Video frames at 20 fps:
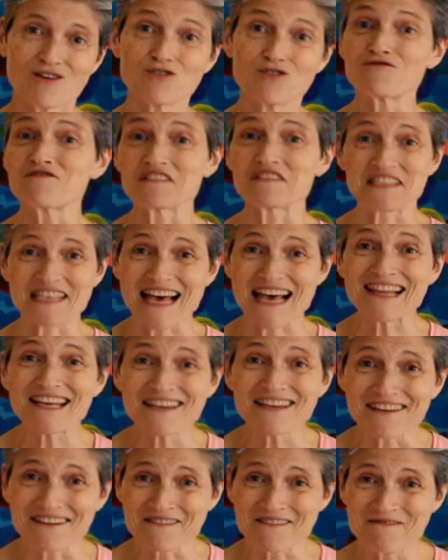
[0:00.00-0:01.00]
good for
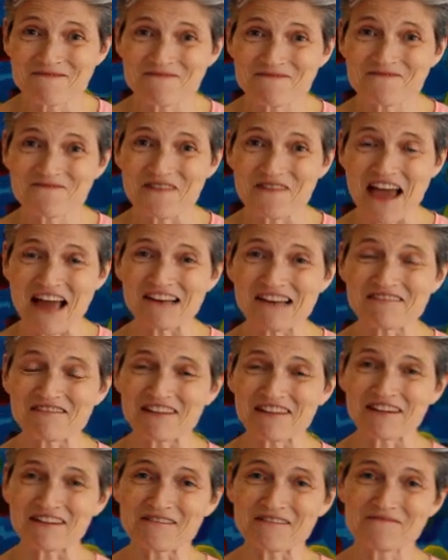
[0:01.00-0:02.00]
selling
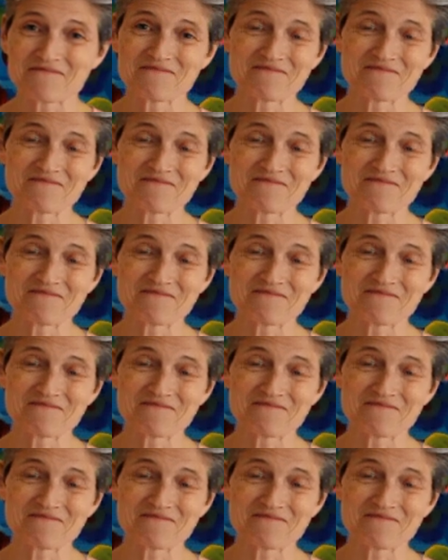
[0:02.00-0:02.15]
anything.